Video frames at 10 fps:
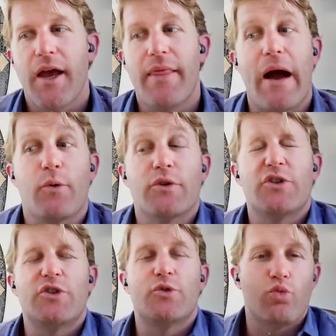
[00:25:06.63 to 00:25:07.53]
And that
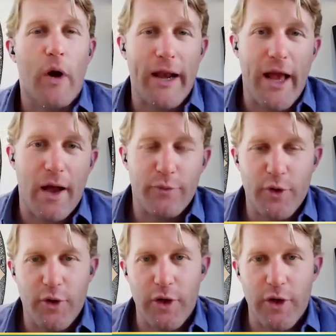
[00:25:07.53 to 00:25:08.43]
was right
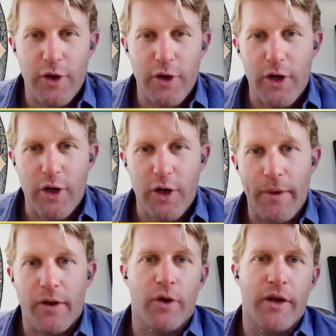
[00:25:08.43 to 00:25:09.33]
after,
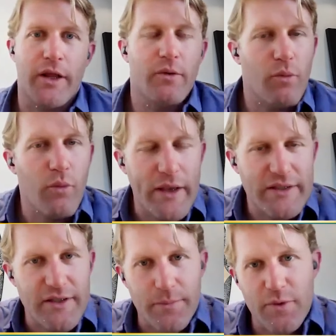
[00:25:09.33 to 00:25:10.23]
Bitcoin had raced
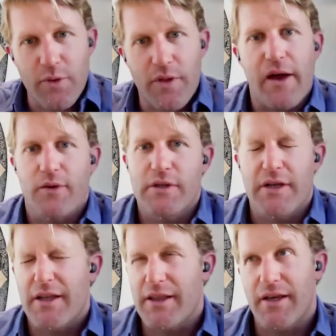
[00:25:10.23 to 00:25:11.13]
up to 1,000, I
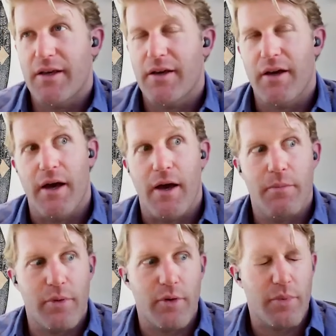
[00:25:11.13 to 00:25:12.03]
think,
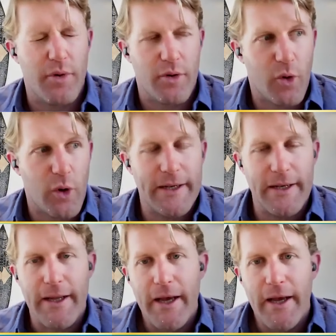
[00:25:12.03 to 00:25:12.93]
per coin.